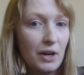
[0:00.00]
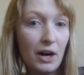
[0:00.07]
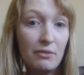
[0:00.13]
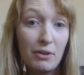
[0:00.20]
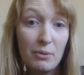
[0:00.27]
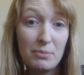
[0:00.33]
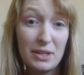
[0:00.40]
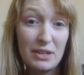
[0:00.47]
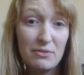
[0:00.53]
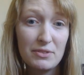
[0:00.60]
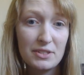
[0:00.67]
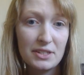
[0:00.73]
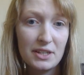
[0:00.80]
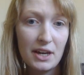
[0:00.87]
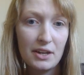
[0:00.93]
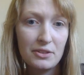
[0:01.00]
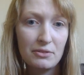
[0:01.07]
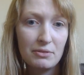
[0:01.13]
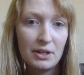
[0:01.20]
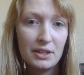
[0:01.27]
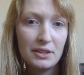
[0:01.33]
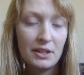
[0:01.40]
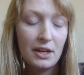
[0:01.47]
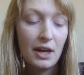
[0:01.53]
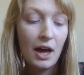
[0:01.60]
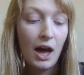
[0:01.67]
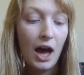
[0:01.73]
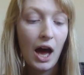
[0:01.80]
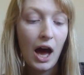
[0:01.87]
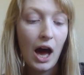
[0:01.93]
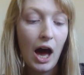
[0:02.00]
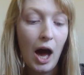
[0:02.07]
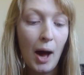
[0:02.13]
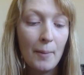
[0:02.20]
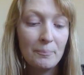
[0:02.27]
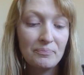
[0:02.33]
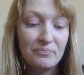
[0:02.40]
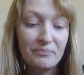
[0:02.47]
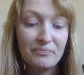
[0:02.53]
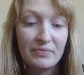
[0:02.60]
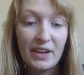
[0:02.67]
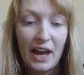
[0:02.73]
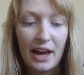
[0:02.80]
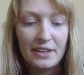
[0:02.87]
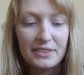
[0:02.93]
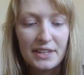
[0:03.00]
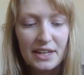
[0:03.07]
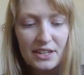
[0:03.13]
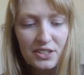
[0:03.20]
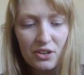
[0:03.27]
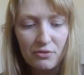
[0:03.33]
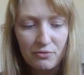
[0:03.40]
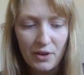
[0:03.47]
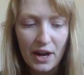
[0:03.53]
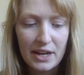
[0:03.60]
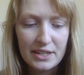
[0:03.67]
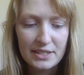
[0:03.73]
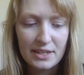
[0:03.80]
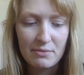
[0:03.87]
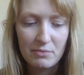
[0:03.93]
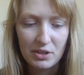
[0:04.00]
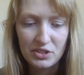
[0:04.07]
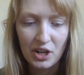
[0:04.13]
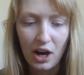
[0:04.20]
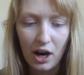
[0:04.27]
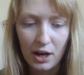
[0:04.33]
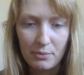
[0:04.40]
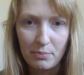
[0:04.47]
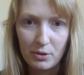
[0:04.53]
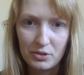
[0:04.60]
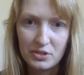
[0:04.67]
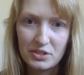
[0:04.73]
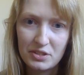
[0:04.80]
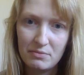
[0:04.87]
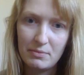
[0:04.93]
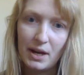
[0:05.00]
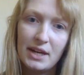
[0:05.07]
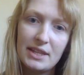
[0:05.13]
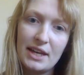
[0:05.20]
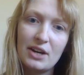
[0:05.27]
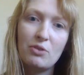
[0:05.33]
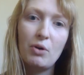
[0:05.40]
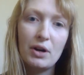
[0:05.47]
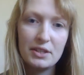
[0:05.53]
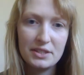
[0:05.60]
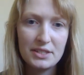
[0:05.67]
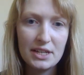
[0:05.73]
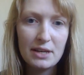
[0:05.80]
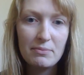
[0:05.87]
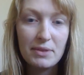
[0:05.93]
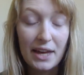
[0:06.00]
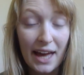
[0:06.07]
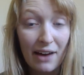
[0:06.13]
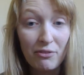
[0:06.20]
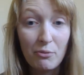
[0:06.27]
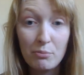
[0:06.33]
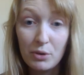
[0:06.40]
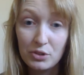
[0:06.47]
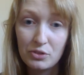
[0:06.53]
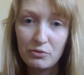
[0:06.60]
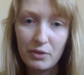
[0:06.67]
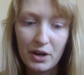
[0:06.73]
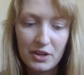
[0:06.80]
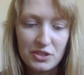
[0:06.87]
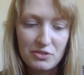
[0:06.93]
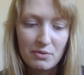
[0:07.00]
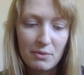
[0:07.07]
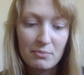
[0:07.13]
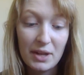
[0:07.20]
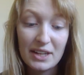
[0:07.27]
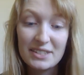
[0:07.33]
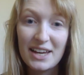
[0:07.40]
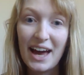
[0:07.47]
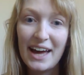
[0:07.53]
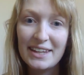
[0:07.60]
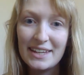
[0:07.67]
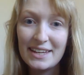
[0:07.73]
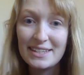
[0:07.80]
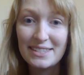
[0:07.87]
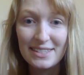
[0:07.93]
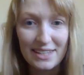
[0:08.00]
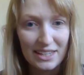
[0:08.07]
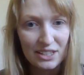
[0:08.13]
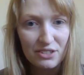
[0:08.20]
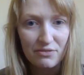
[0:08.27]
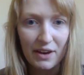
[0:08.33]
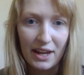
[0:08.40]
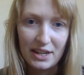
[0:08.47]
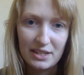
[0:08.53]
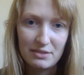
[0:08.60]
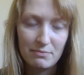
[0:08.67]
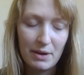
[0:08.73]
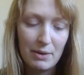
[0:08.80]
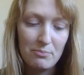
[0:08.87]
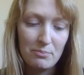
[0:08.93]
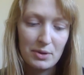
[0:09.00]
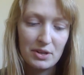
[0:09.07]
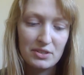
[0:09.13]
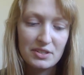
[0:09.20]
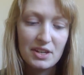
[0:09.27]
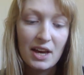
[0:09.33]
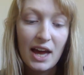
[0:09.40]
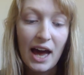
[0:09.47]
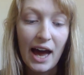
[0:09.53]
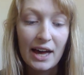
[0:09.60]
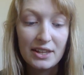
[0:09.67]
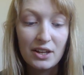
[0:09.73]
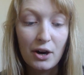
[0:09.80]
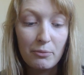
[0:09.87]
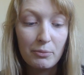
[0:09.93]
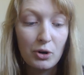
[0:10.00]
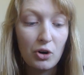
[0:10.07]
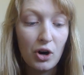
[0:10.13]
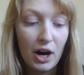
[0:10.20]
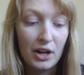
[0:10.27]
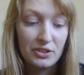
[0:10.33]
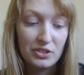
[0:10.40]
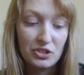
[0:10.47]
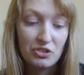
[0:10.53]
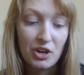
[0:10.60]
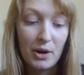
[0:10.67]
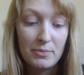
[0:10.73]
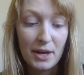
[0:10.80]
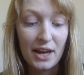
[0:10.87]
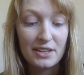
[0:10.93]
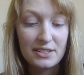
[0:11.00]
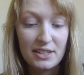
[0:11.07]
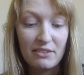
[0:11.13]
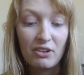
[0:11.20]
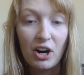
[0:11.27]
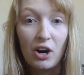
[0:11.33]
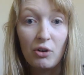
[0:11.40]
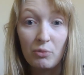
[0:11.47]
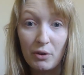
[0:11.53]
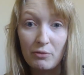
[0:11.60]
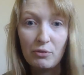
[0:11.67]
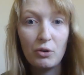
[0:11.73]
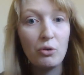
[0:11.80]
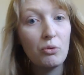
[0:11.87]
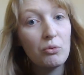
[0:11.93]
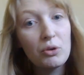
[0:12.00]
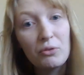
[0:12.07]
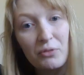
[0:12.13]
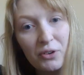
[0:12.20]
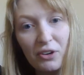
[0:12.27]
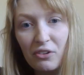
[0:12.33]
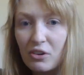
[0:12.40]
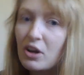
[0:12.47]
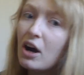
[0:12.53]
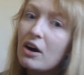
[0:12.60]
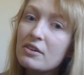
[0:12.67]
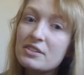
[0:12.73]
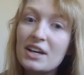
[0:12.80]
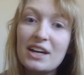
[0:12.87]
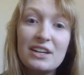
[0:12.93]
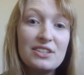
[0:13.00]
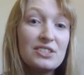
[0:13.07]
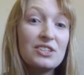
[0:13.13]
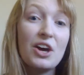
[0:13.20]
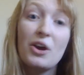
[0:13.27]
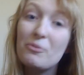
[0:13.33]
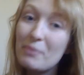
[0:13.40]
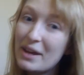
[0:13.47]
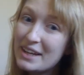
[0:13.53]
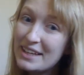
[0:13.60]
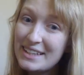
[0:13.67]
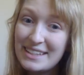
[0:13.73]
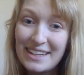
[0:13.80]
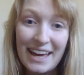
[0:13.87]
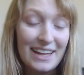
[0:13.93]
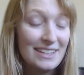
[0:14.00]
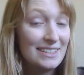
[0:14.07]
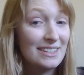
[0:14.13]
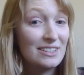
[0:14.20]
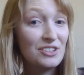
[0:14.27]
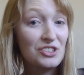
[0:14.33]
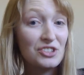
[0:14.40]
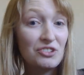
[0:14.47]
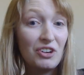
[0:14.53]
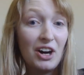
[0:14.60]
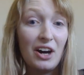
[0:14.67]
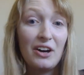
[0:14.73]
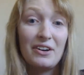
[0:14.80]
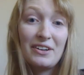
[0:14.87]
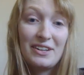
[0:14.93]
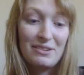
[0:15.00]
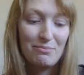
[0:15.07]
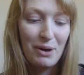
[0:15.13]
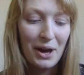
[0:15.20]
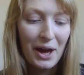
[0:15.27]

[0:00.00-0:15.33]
I believe, is the other one. Um, and these are very similar to hypostome. They're quite deep, they have a modified swim bladder, and there's six valid members, and they are more undescribed as there are with all of Loricariidae, so many yet to describe.